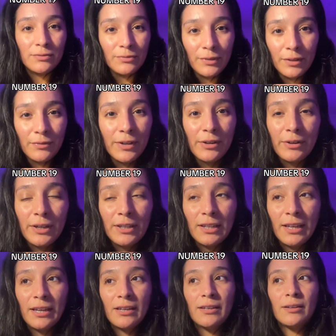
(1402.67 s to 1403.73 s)
very
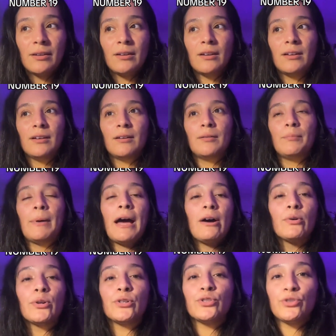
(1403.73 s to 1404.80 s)
like
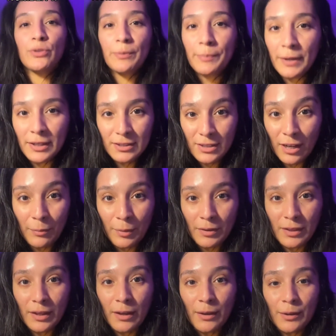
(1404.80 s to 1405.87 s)
power tripping type of
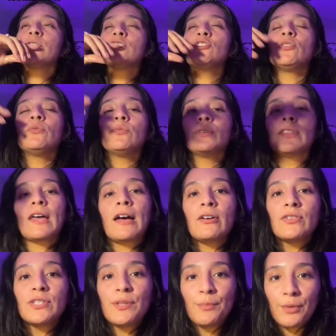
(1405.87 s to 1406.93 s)
thing. So with
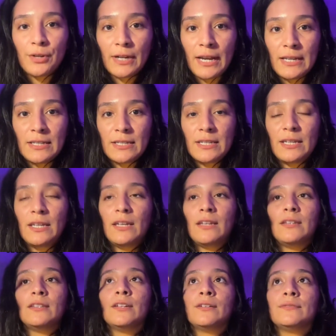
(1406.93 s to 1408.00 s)
house number
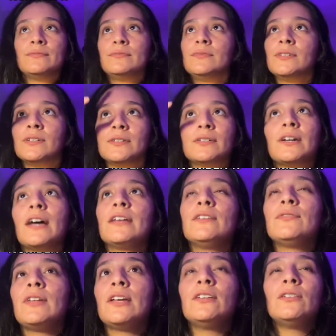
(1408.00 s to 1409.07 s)
19, the kind
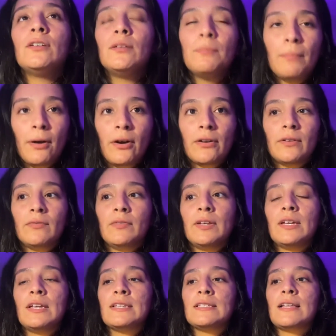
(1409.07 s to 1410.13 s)
of like good part of
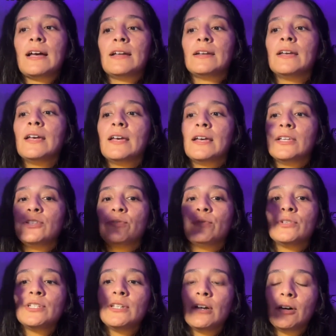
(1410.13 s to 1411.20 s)
it is that it's
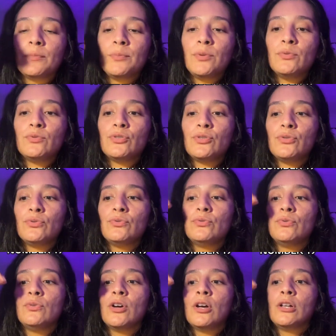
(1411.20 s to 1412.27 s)
going to help you
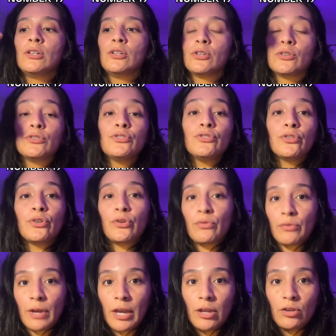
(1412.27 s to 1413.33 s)
to learn to
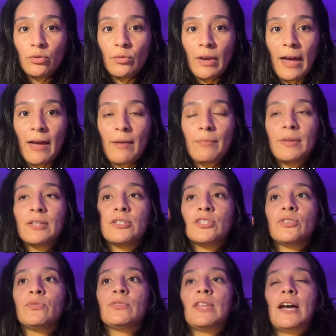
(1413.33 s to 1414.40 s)
create new habits
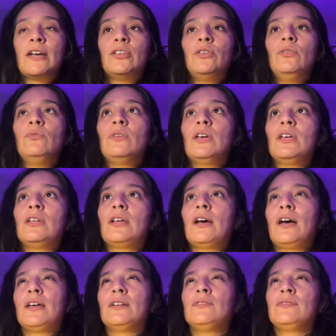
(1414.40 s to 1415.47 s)
so that you can
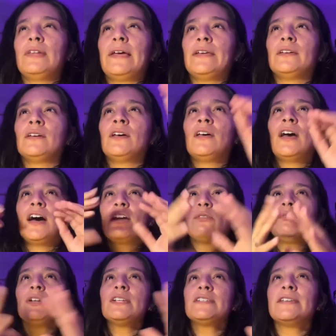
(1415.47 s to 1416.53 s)
kind of like, I
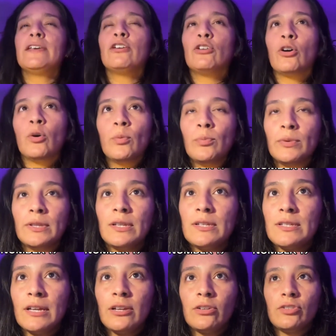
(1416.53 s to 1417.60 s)
don't want to say cope with
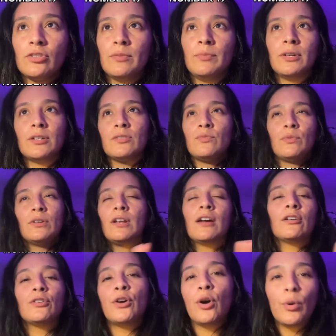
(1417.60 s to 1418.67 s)
this energy, because we're
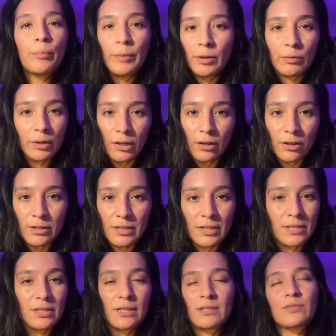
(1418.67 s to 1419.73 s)
not coping with
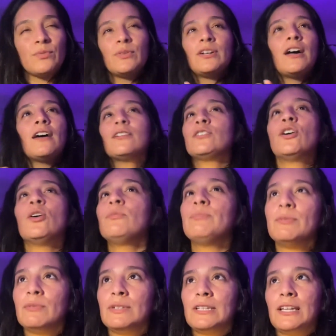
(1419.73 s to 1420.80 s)
narcissists. We're not
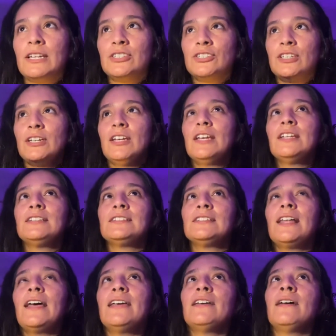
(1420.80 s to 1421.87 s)
coping with that shit. It's
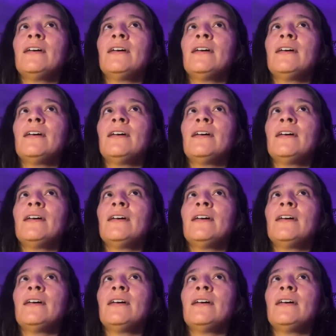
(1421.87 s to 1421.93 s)
like